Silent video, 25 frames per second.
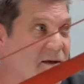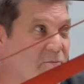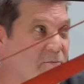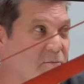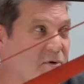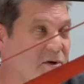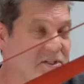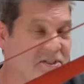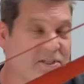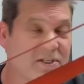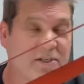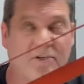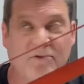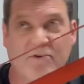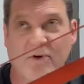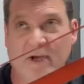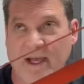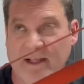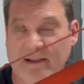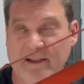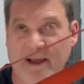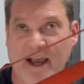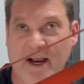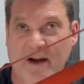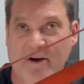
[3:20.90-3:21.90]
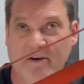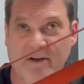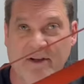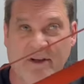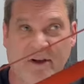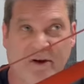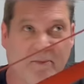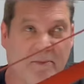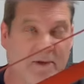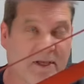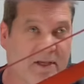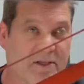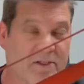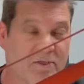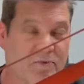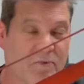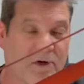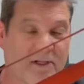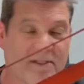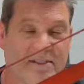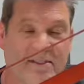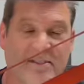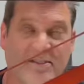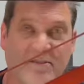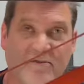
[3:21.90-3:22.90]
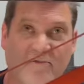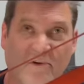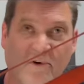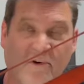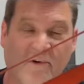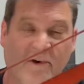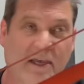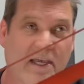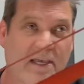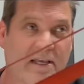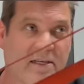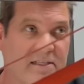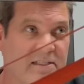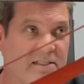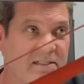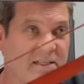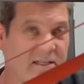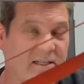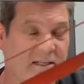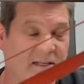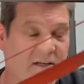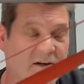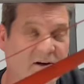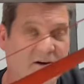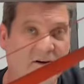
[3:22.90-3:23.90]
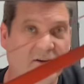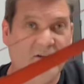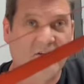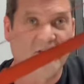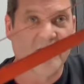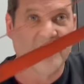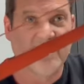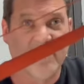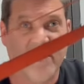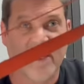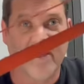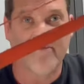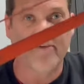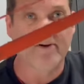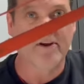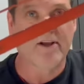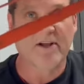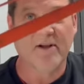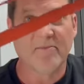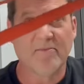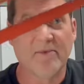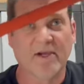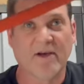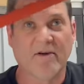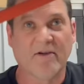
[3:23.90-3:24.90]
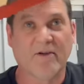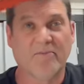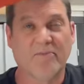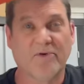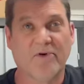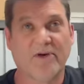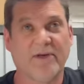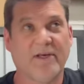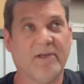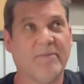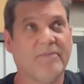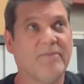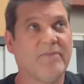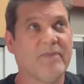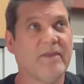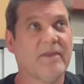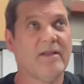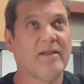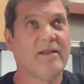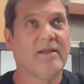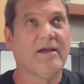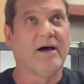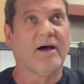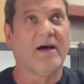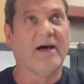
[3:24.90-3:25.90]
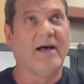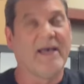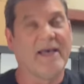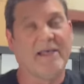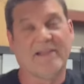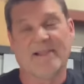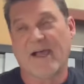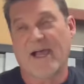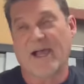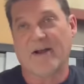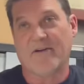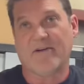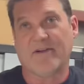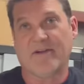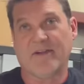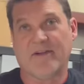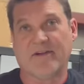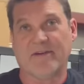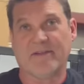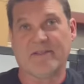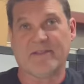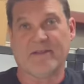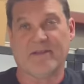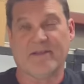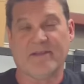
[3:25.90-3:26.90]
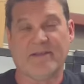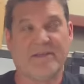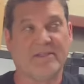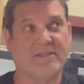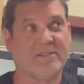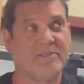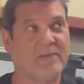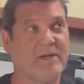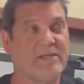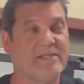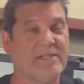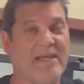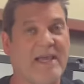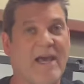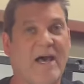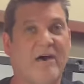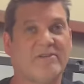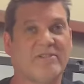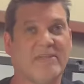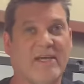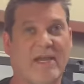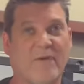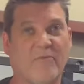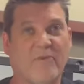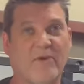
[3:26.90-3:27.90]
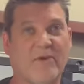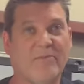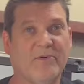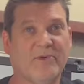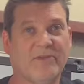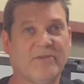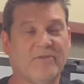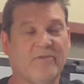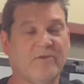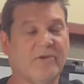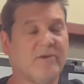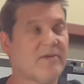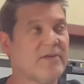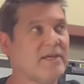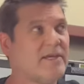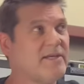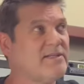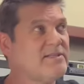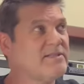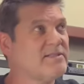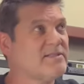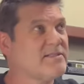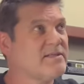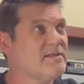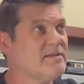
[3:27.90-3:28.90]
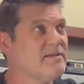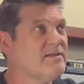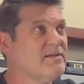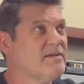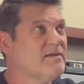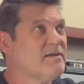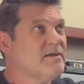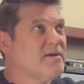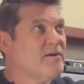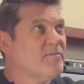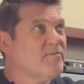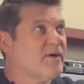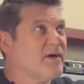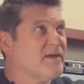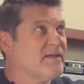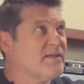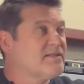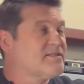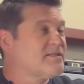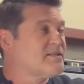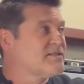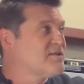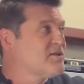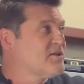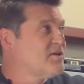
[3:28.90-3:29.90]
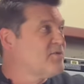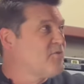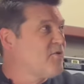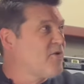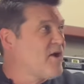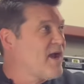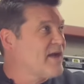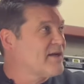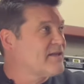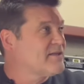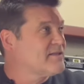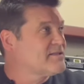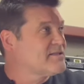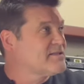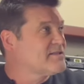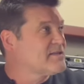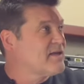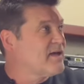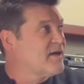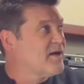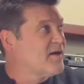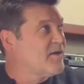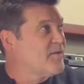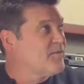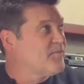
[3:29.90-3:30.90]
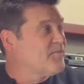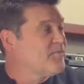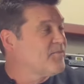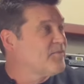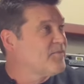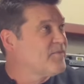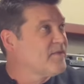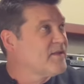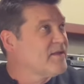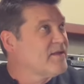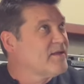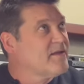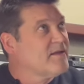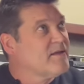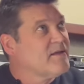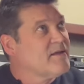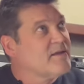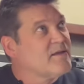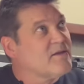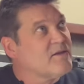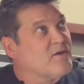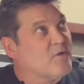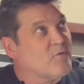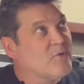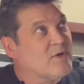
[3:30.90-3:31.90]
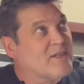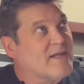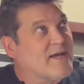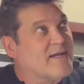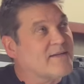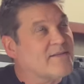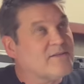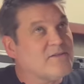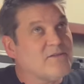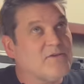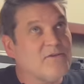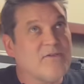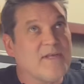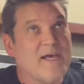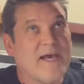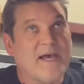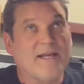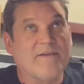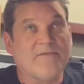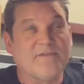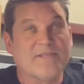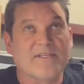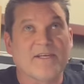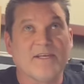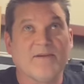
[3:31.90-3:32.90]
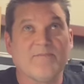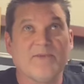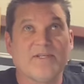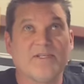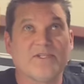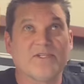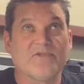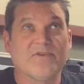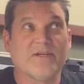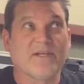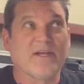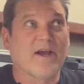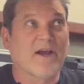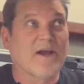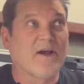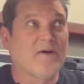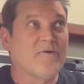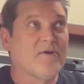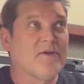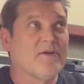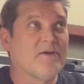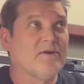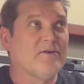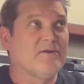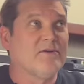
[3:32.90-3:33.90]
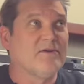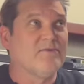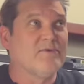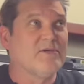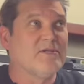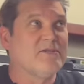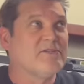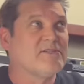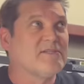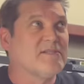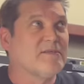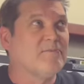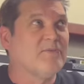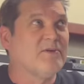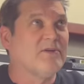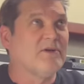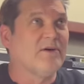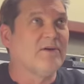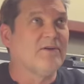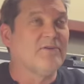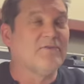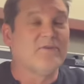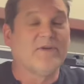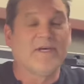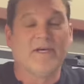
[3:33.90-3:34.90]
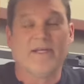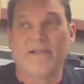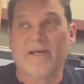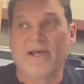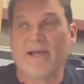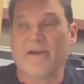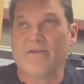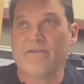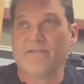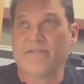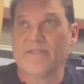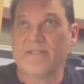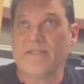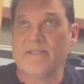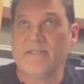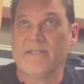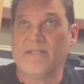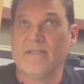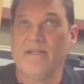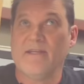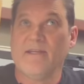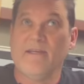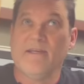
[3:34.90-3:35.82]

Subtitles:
put you a new headliner in there, because once this roll cage is in here, you're never going to be able to put a headliner in there, especially how tight we put the roll cages. But it's just good practice. We like to do that. If it's going to be a street car, we usually put all new headliners in,